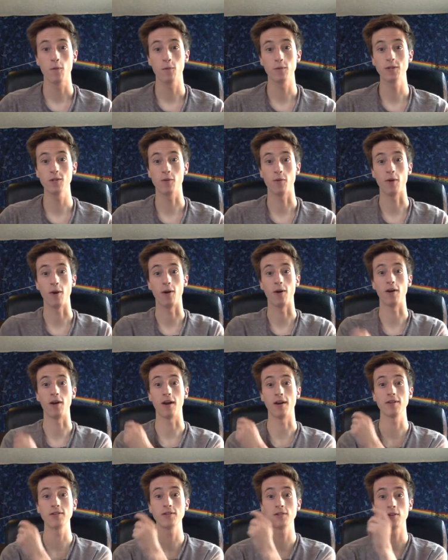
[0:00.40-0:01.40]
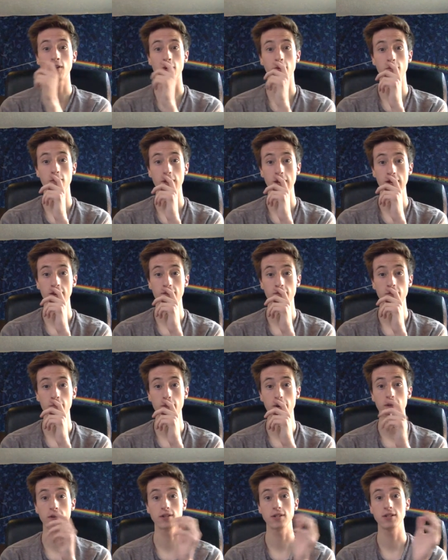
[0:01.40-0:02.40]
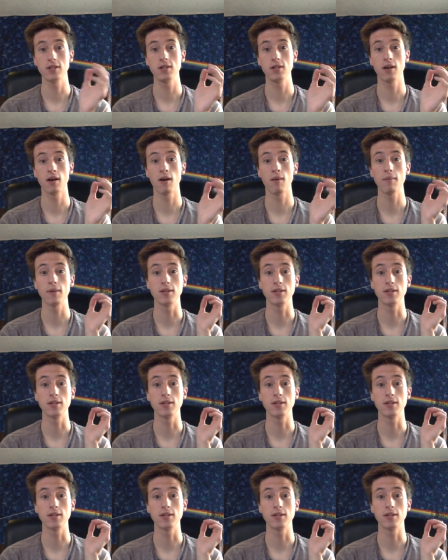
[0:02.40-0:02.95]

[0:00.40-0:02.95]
What's going on, guys? John Green here from Honest Ecom,